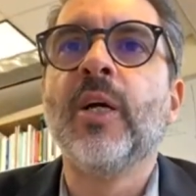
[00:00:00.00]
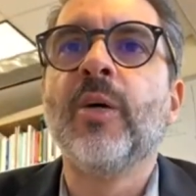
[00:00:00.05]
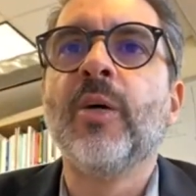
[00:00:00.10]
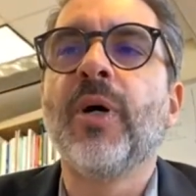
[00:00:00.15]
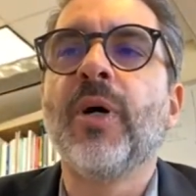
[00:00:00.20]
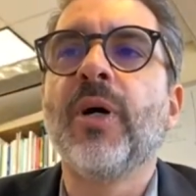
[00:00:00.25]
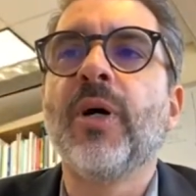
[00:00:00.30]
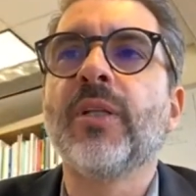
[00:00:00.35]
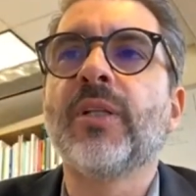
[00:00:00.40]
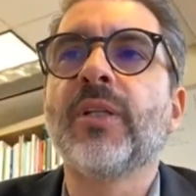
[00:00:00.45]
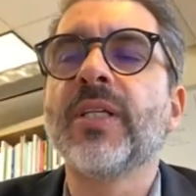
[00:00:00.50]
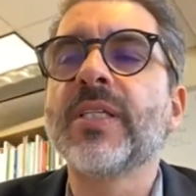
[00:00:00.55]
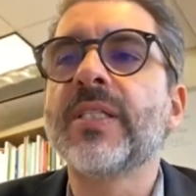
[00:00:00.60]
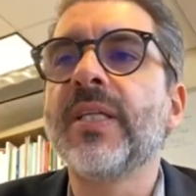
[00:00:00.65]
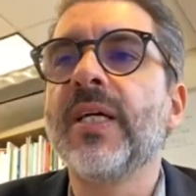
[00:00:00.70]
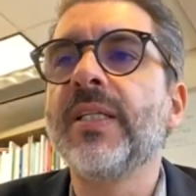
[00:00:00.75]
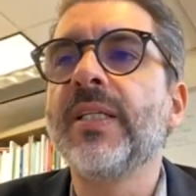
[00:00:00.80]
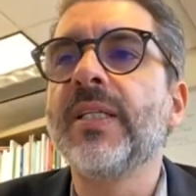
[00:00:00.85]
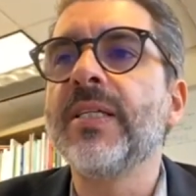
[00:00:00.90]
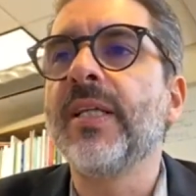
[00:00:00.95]
But the
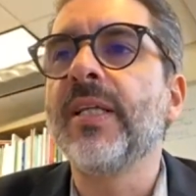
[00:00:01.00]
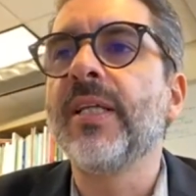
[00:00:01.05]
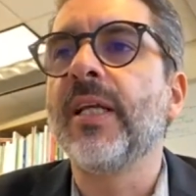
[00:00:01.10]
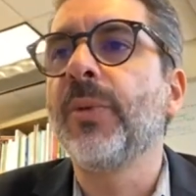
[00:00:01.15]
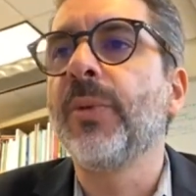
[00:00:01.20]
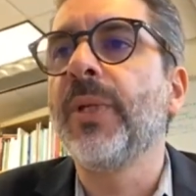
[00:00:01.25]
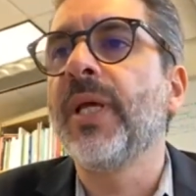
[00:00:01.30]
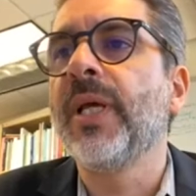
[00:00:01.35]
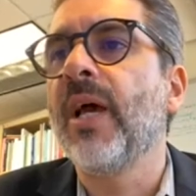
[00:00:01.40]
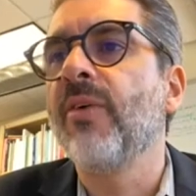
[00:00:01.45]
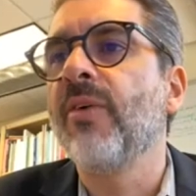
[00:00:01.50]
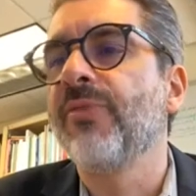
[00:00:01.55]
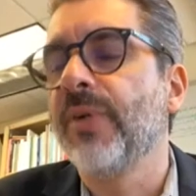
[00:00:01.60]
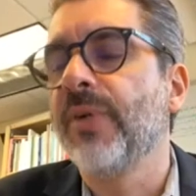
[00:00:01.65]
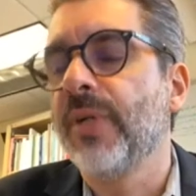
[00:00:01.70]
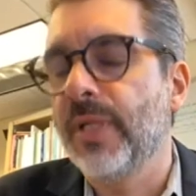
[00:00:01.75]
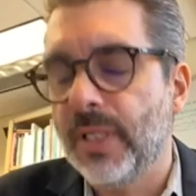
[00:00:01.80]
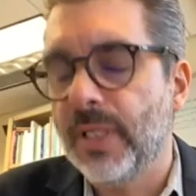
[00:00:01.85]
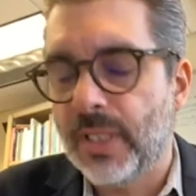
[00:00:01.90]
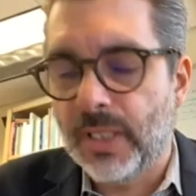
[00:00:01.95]
studies that we have
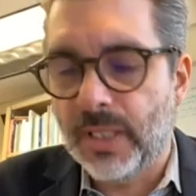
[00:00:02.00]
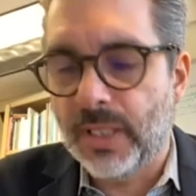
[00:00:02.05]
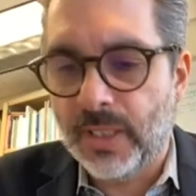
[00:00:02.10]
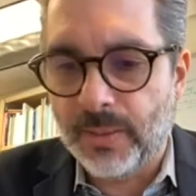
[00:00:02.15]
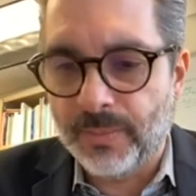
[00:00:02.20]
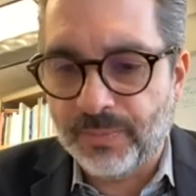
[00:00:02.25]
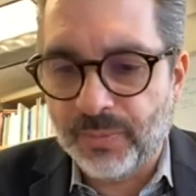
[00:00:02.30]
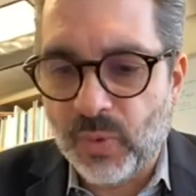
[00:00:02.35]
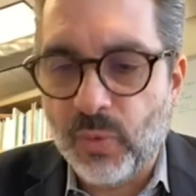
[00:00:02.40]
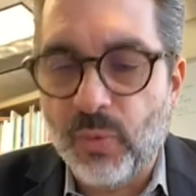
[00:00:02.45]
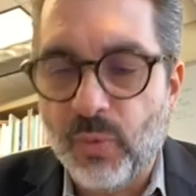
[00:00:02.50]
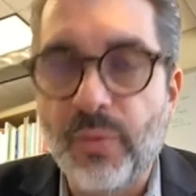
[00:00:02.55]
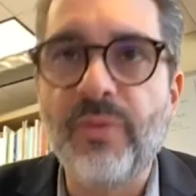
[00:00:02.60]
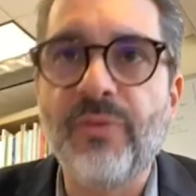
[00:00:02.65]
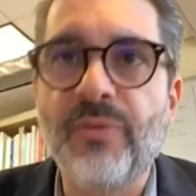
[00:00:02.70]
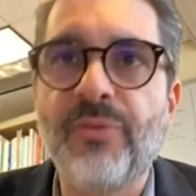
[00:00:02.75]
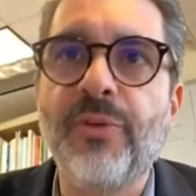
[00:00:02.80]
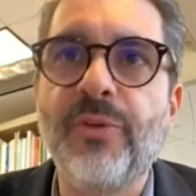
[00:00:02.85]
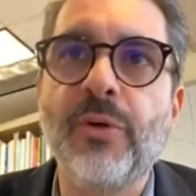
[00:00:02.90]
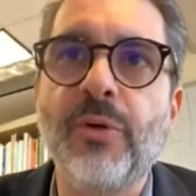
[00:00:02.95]

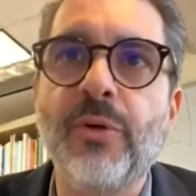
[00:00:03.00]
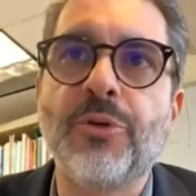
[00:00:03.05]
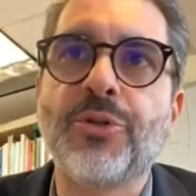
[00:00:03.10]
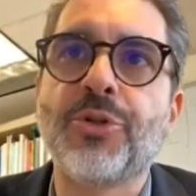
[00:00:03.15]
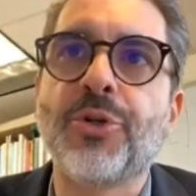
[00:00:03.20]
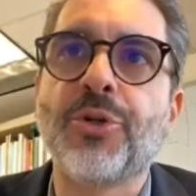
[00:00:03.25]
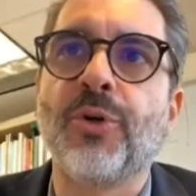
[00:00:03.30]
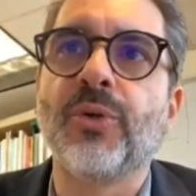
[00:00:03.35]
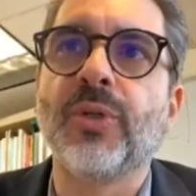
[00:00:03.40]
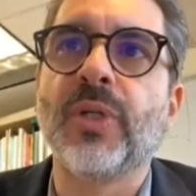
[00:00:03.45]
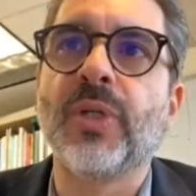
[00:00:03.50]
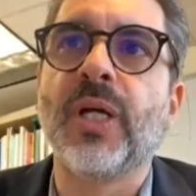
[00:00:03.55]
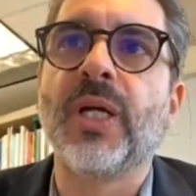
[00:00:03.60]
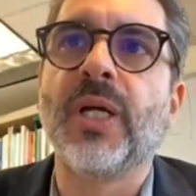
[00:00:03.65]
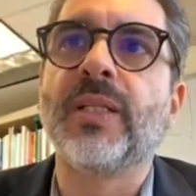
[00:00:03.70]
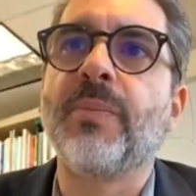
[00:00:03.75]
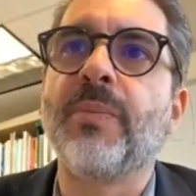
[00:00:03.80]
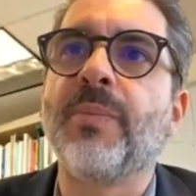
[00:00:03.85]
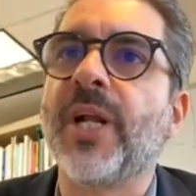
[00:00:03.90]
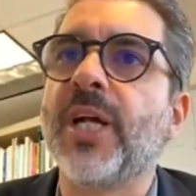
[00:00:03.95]
reviewed show uh,
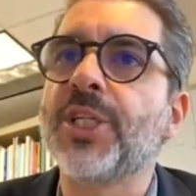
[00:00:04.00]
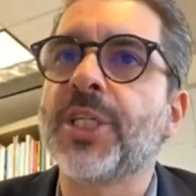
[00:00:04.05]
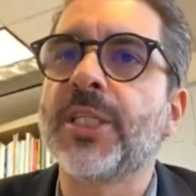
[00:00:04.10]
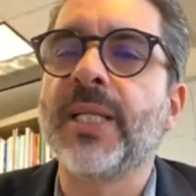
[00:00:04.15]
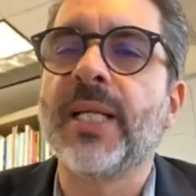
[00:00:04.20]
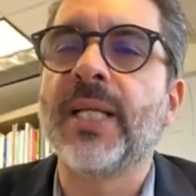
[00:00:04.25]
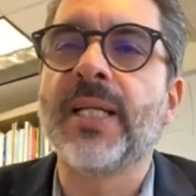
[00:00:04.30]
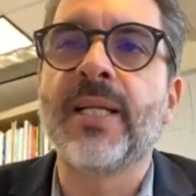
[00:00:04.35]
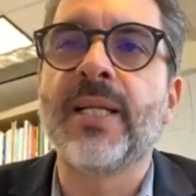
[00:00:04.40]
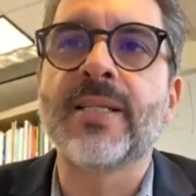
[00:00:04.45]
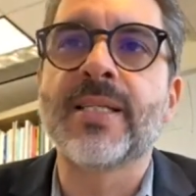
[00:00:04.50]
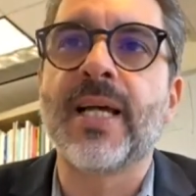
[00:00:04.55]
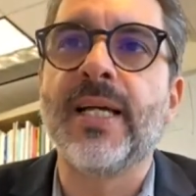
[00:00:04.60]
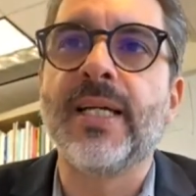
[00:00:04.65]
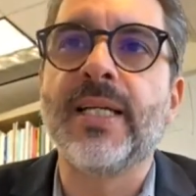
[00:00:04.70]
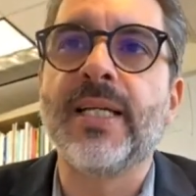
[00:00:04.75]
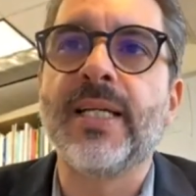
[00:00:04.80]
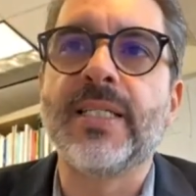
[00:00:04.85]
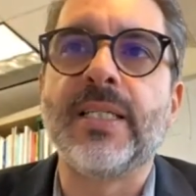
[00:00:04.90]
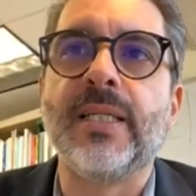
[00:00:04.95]
depression and
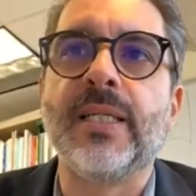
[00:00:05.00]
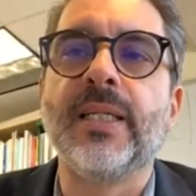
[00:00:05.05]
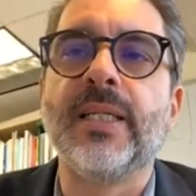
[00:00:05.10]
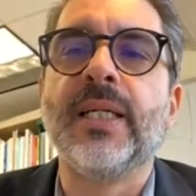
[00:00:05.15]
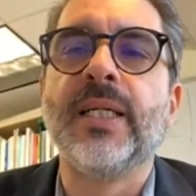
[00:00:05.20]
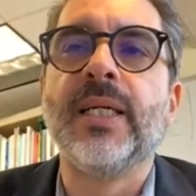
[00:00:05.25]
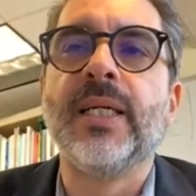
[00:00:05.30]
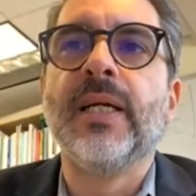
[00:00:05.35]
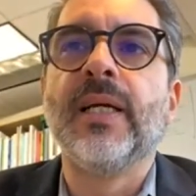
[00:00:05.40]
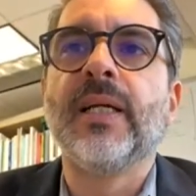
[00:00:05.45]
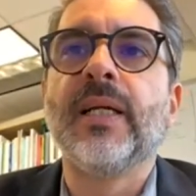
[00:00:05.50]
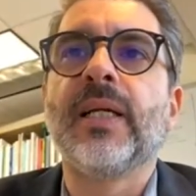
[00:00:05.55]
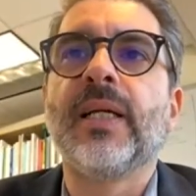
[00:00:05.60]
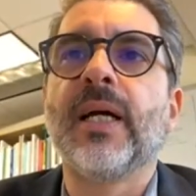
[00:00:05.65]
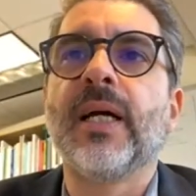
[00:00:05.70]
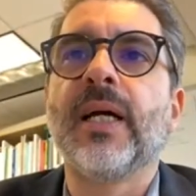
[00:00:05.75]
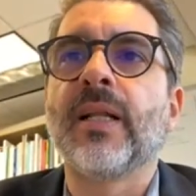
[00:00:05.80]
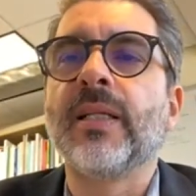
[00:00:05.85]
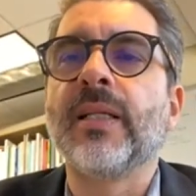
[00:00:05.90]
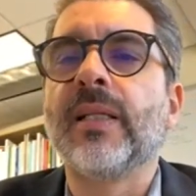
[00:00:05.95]
anxiety
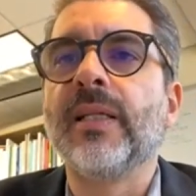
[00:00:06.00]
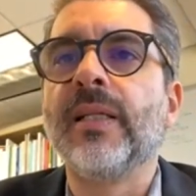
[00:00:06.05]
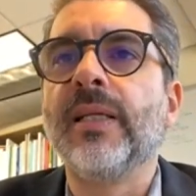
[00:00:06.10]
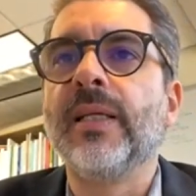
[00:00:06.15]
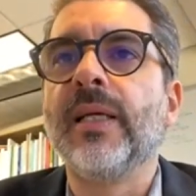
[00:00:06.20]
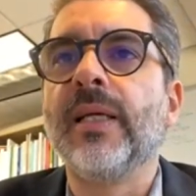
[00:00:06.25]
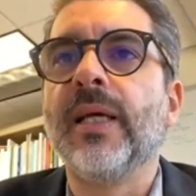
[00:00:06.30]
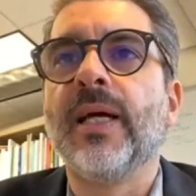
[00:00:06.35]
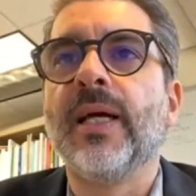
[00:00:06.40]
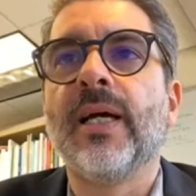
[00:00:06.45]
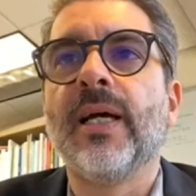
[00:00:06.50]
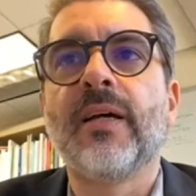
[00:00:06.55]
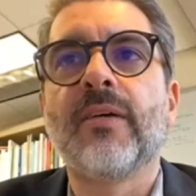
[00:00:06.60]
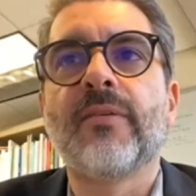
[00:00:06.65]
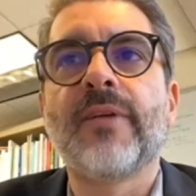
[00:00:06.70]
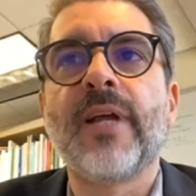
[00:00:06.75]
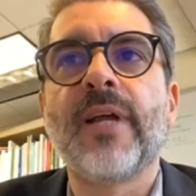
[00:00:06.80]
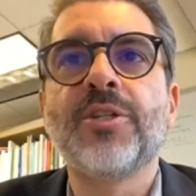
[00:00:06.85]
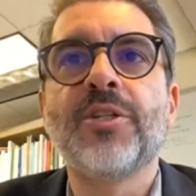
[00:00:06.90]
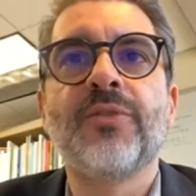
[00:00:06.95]
currently uh,
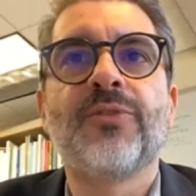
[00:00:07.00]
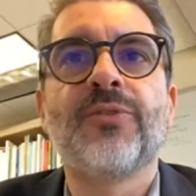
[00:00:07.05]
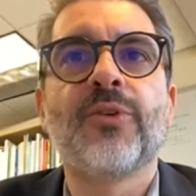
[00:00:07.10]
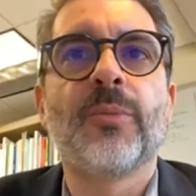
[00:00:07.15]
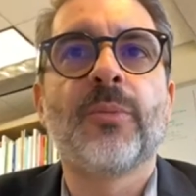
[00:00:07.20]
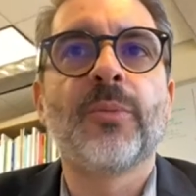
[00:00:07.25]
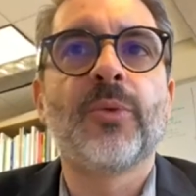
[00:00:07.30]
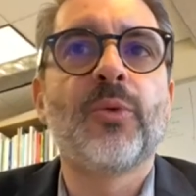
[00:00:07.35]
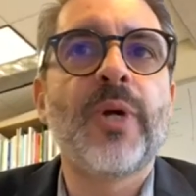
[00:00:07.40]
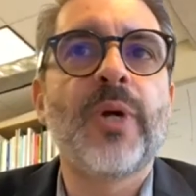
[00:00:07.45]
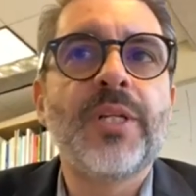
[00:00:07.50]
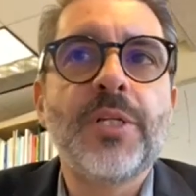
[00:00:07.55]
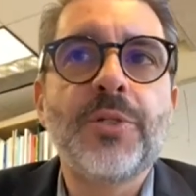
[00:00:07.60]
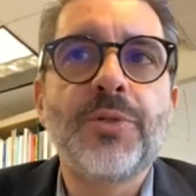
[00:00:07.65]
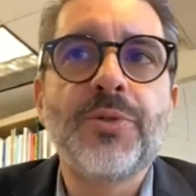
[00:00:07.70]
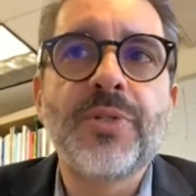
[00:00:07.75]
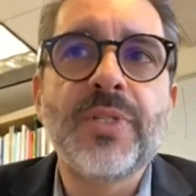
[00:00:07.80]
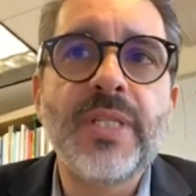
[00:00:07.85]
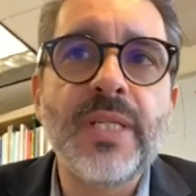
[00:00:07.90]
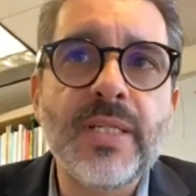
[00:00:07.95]
ranging from 20
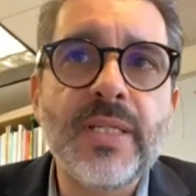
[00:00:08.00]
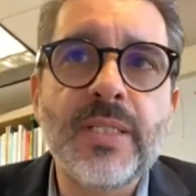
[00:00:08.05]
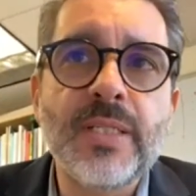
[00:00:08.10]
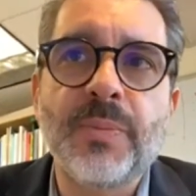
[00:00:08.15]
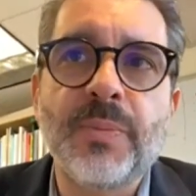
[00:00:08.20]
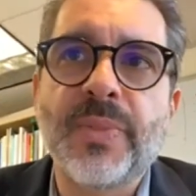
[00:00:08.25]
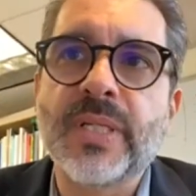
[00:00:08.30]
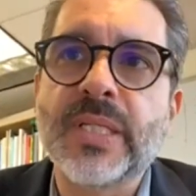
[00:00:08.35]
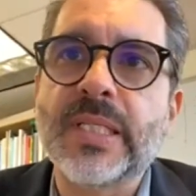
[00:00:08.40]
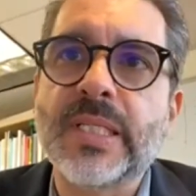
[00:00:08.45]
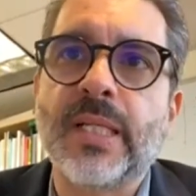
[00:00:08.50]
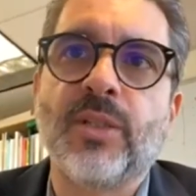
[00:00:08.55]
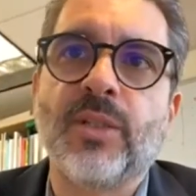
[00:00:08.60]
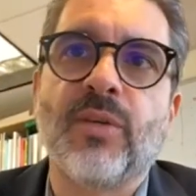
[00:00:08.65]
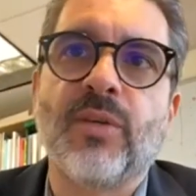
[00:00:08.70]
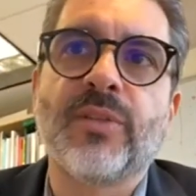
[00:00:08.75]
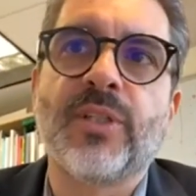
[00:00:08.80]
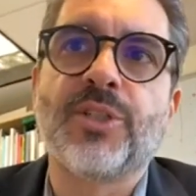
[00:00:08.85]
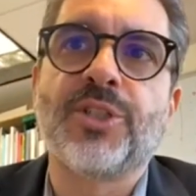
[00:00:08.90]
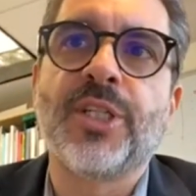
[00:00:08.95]
to 60%
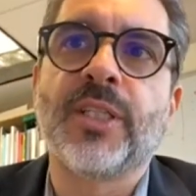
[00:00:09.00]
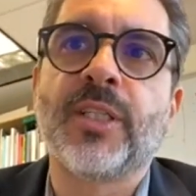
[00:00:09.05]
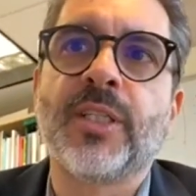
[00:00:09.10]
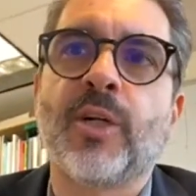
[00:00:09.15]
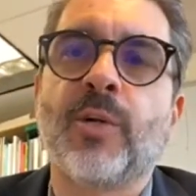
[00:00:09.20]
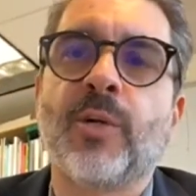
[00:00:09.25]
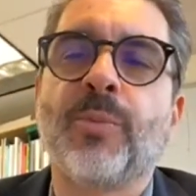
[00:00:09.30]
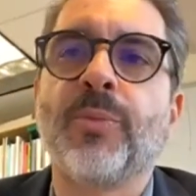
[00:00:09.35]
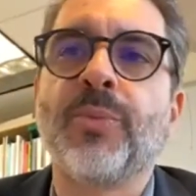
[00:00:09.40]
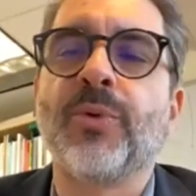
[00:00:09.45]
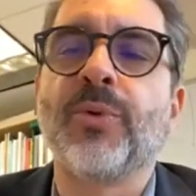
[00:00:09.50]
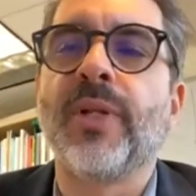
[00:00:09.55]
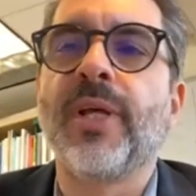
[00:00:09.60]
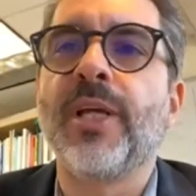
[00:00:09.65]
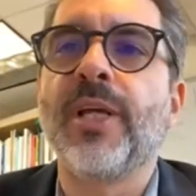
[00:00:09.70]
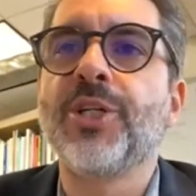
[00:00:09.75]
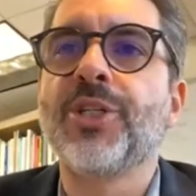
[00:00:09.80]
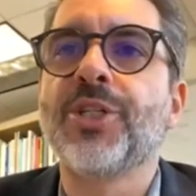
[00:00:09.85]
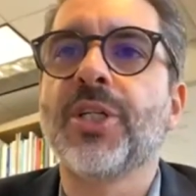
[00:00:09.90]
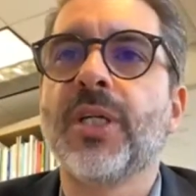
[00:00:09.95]
of the general
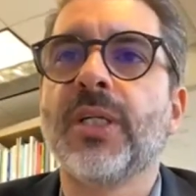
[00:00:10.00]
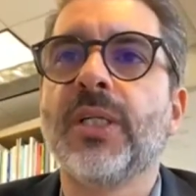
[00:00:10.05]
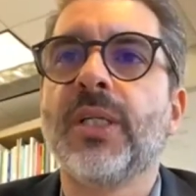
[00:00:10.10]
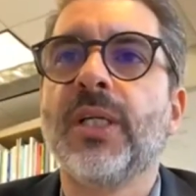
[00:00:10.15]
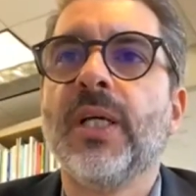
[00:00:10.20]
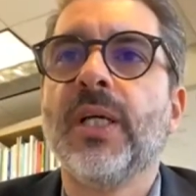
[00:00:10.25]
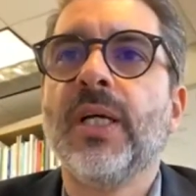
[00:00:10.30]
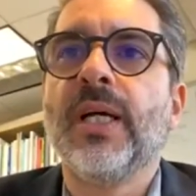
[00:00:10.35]
population,